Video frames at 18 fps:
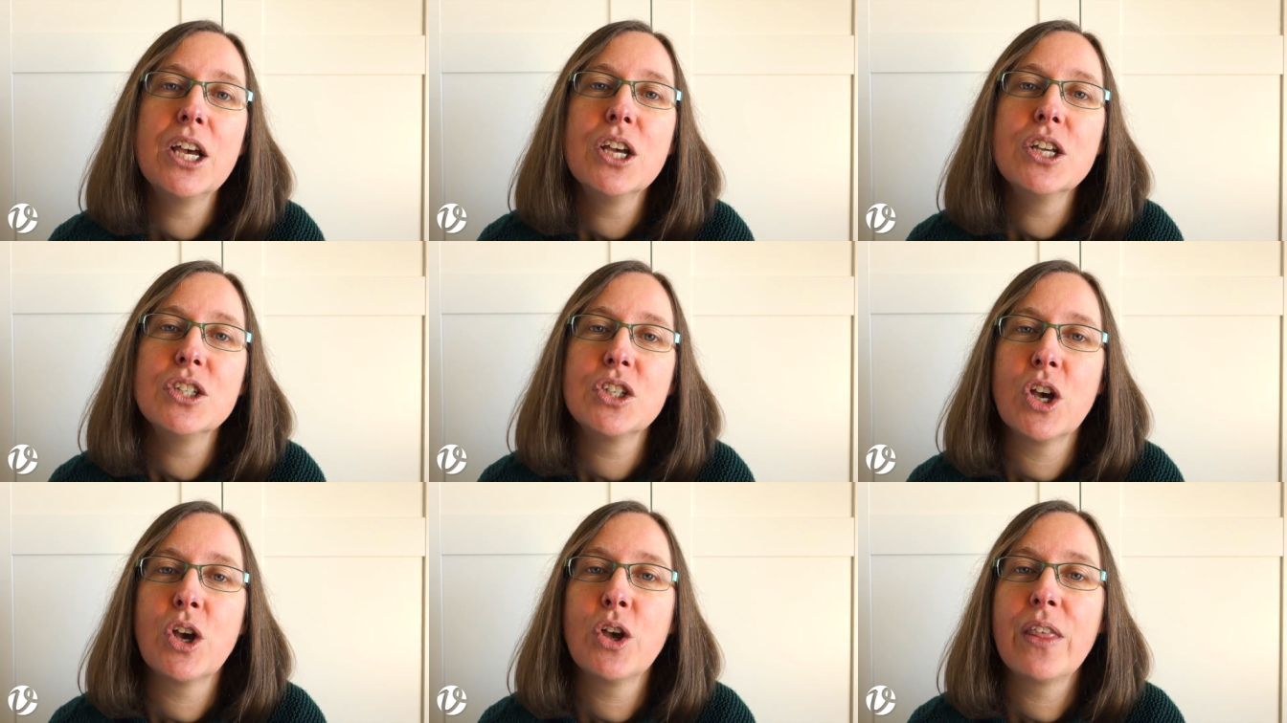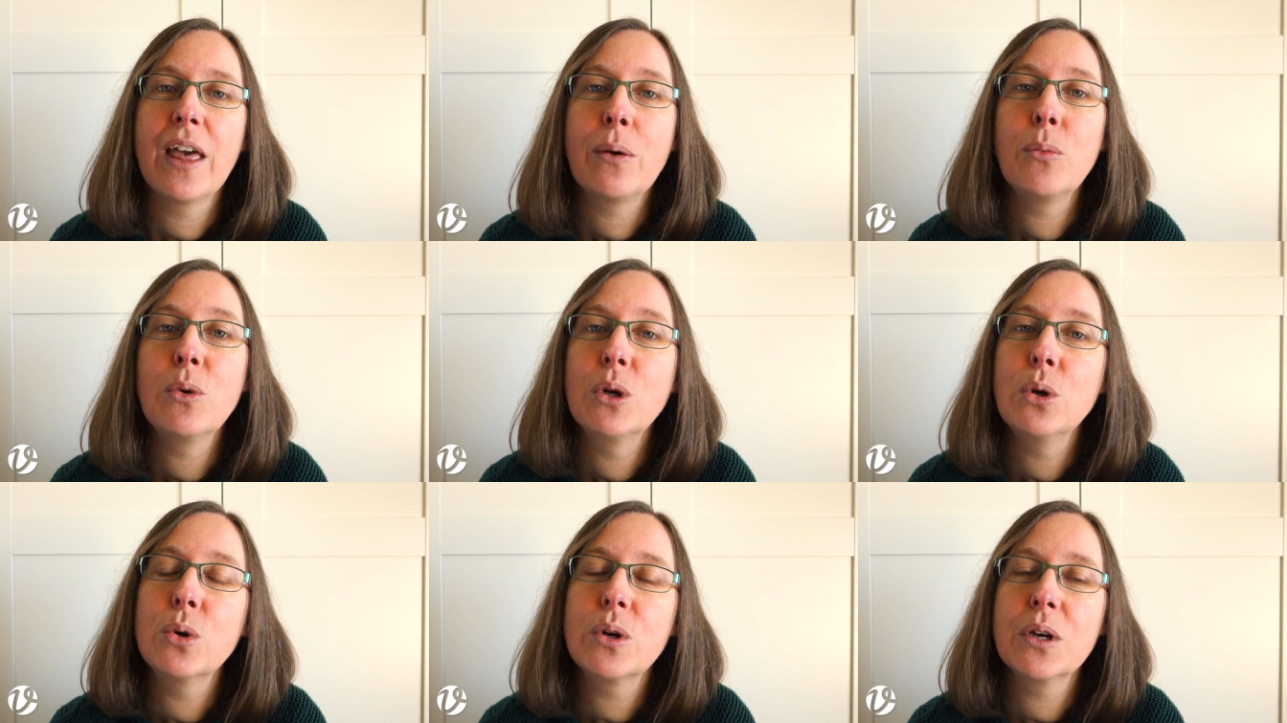So they
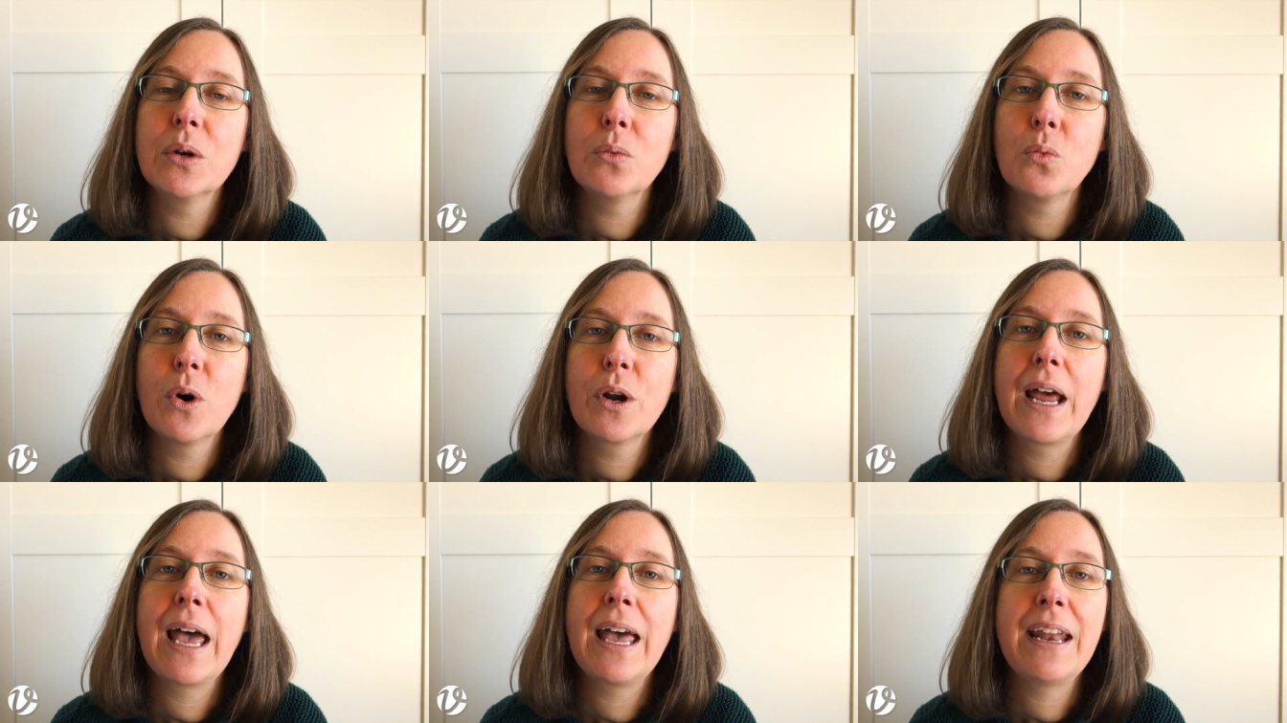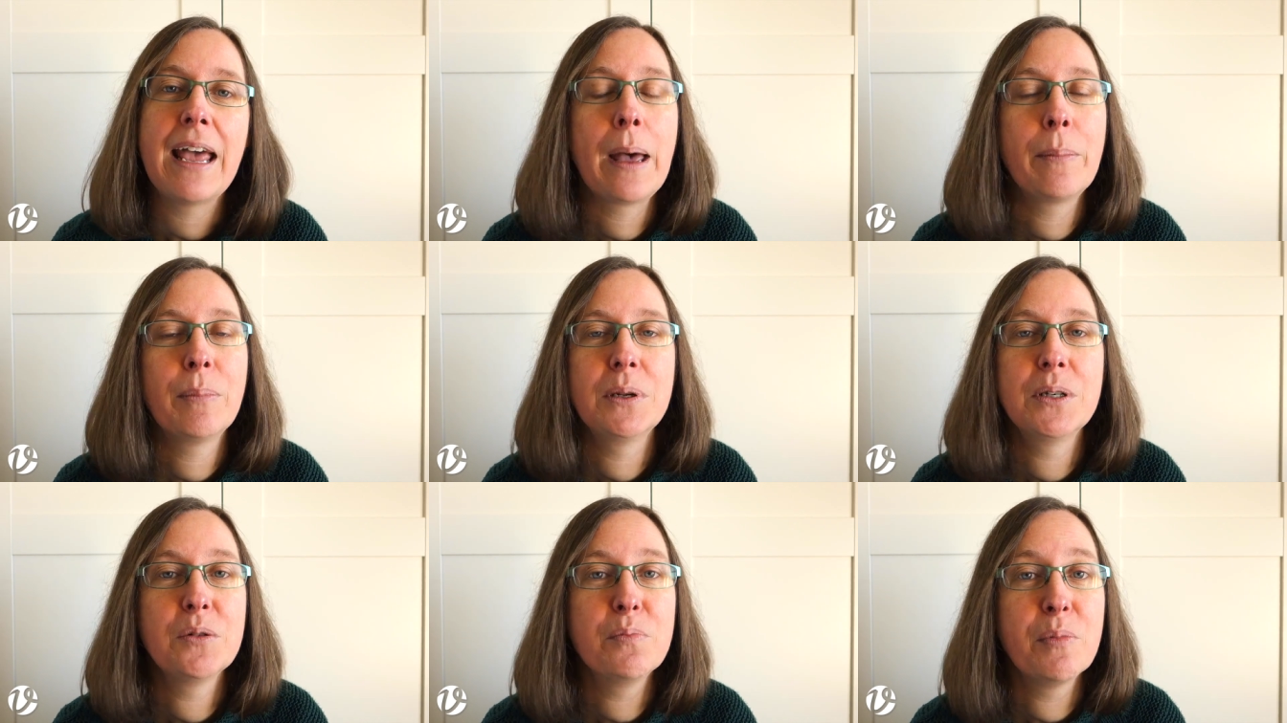would look at what had
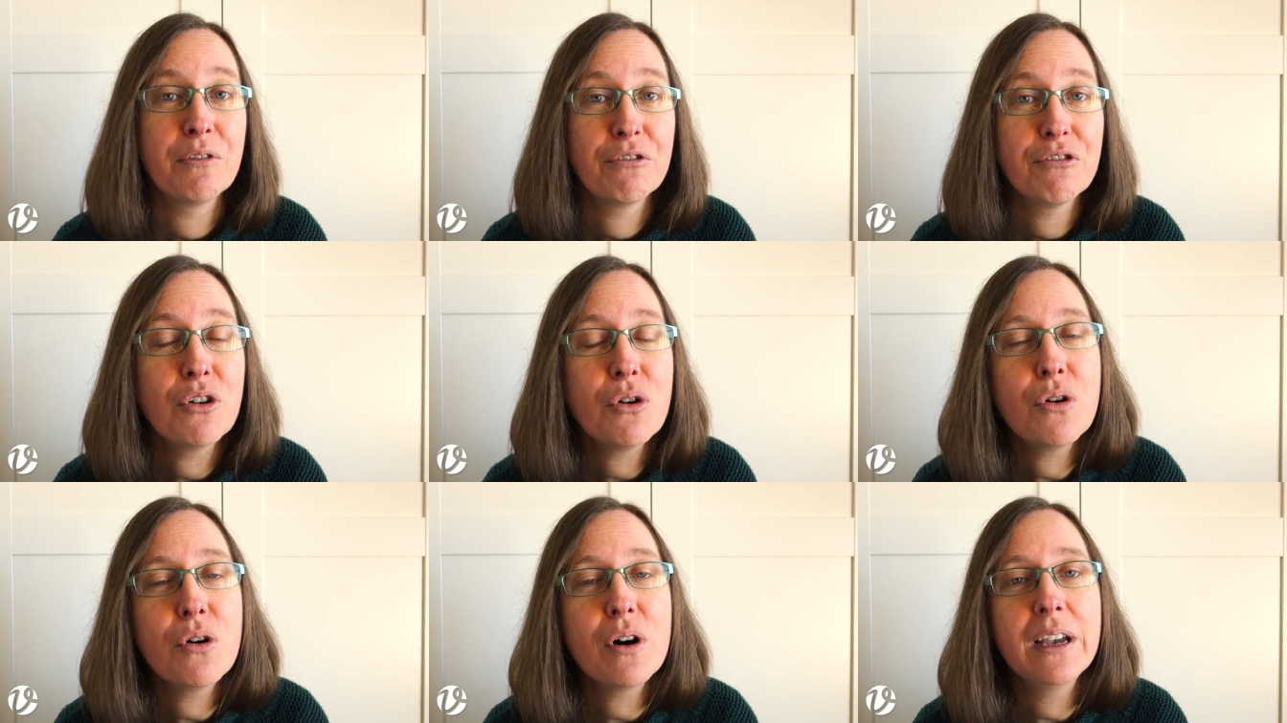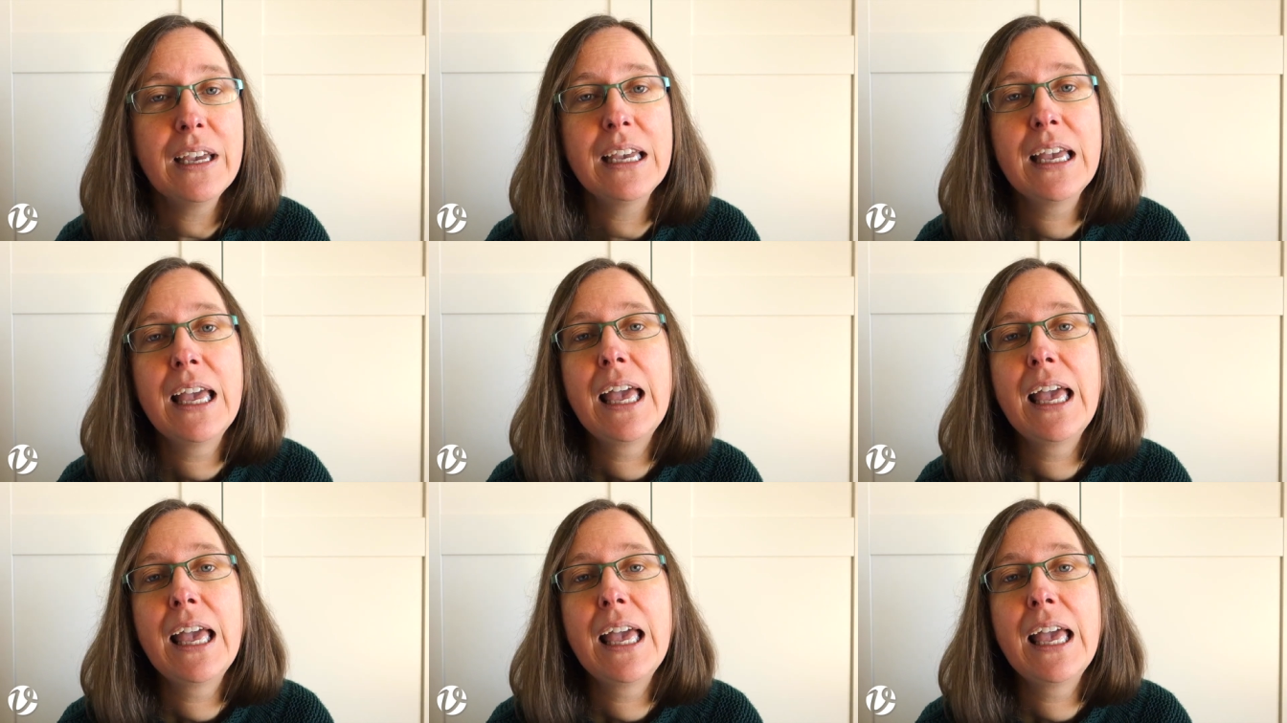happened before